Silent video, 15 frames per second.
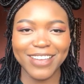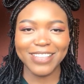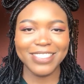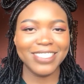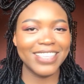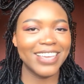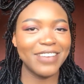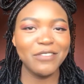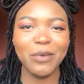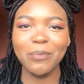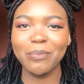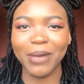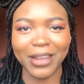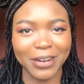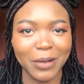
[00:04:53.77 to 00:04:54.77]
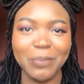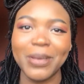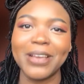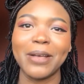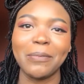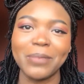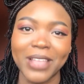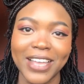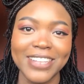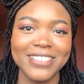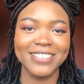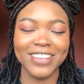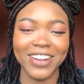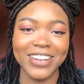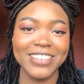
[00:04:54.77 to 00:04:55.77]
Think of a better pickup line.
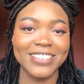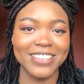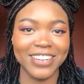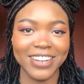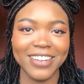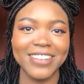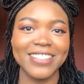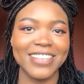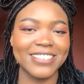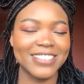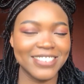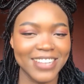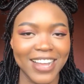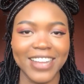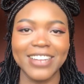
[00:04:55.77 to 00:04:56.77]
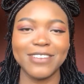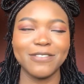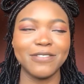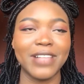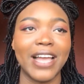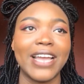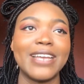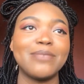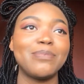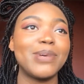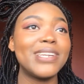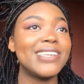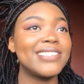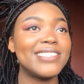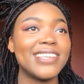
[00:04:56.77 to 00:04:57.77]
Sorry, sir, that's not gonna fly,
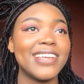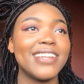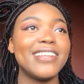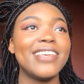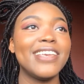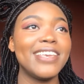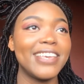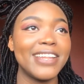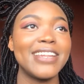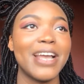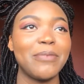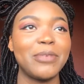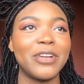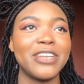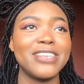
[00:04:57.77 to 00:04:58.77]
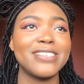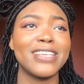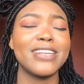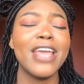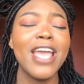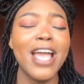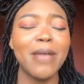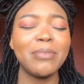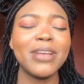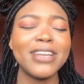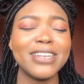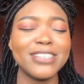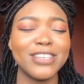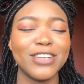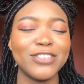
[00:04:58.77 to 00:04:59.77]
but it did. He kidnapped her. He said, I'm not
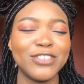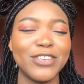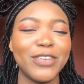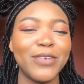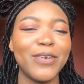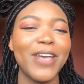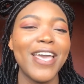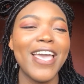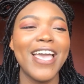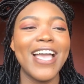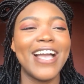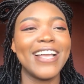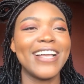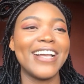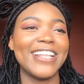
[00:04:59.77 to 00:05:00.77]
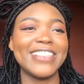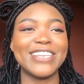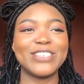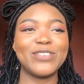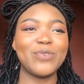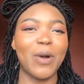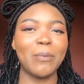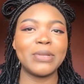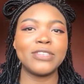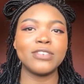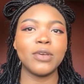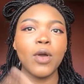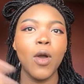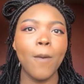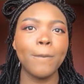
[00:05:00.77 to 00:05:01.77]
gonna touch you. unless you want me
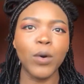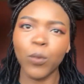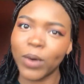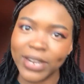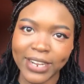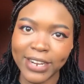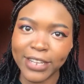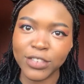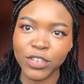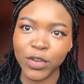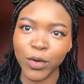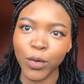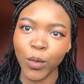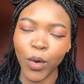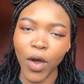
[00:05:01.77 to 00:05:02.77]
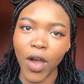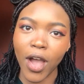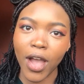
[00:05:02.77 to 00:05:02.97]
to. But what did he do?